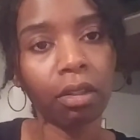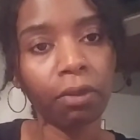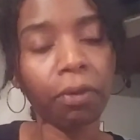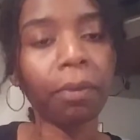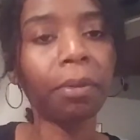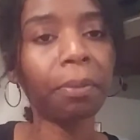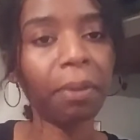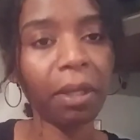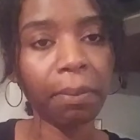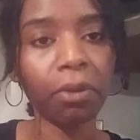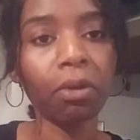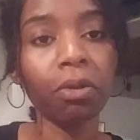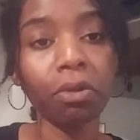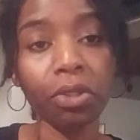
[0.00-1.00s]
from the
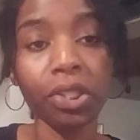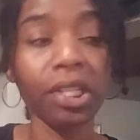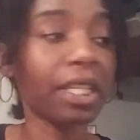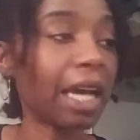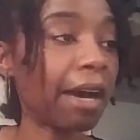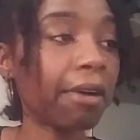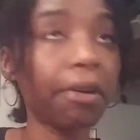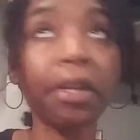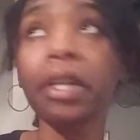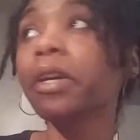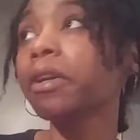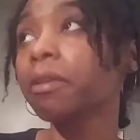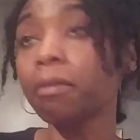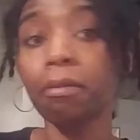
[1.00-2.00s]
people who just out
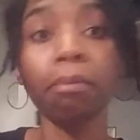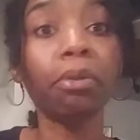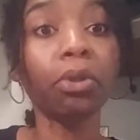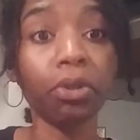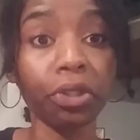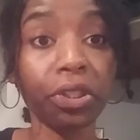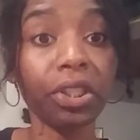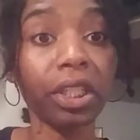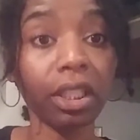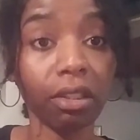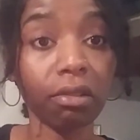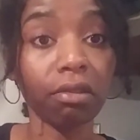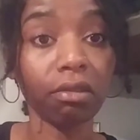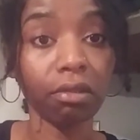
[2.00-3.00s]
here
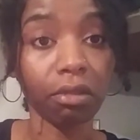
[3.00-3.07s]
bullshitting.